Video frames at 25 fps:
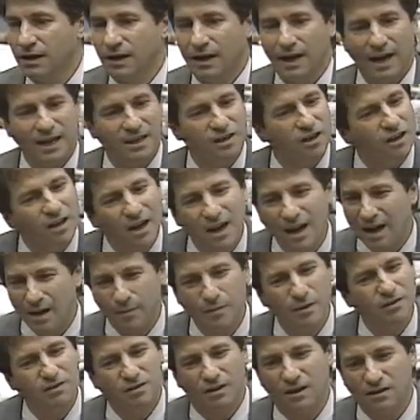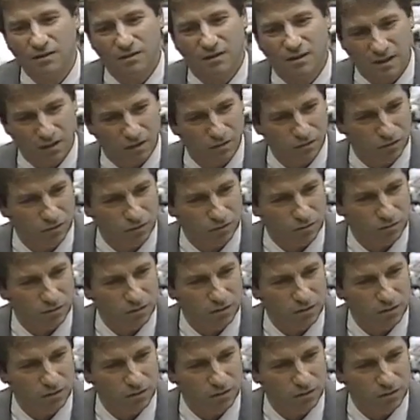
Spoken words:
And your common sense tells you.